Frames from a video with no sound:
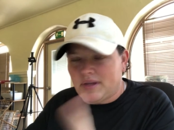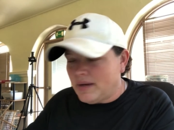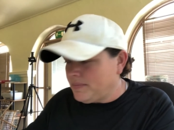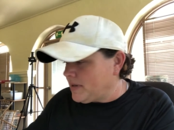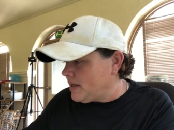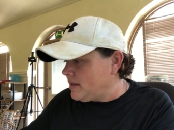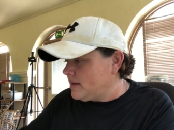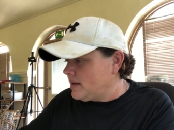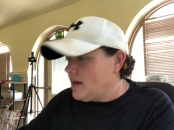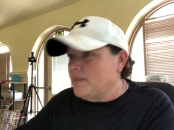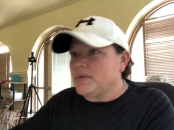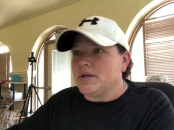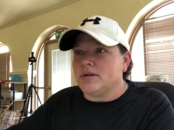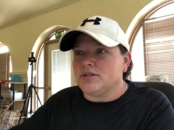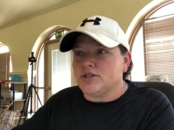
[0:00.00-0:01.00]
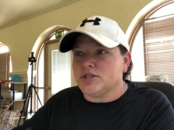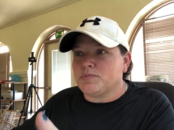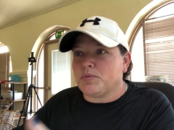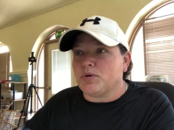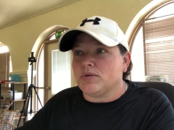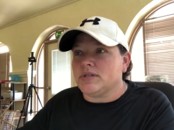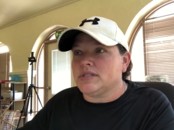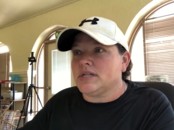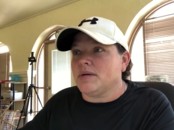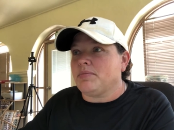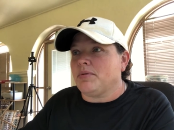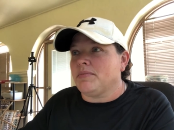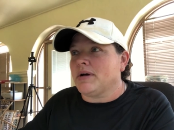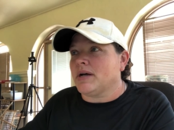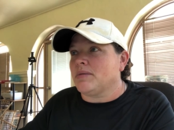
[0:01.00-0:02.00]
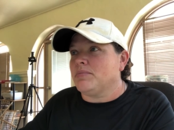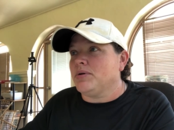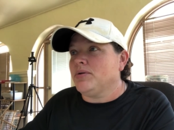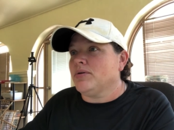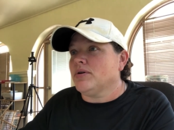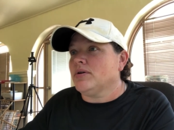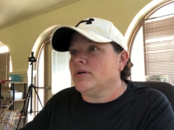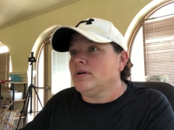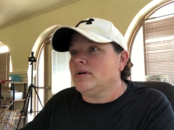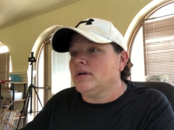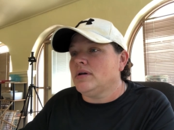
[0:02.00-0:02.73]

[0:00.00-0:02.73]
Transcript: I'm not. I'm gonna just pull this up on my computer